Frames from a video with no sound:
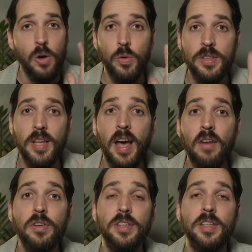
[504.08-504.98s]
With
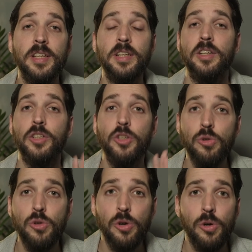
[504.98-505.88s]
everything you
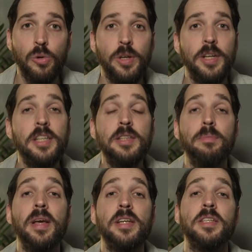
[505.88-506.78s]
know, it
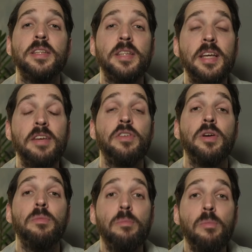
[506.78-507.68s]
makes it
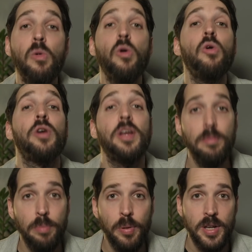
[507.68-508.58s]
even more
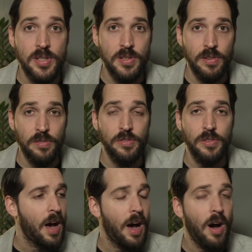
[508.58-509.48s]
impressive.
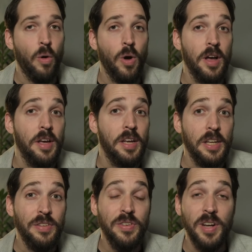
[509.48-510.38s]
How
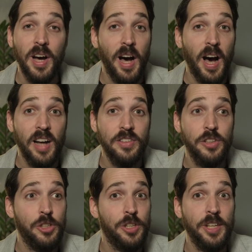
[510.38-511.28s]
even
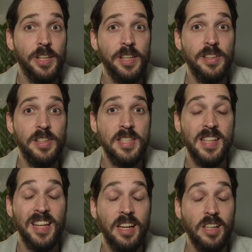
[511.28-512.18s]
under in this
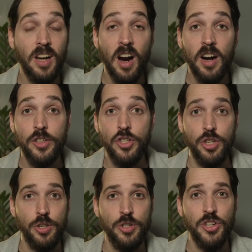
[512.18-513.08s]
like
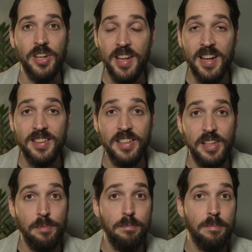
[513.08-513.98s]
large,
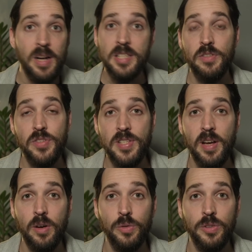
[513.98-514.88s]
gigantic, massive
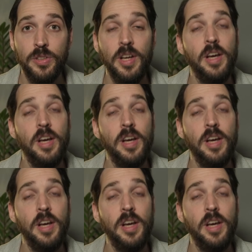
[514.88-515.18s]
sound,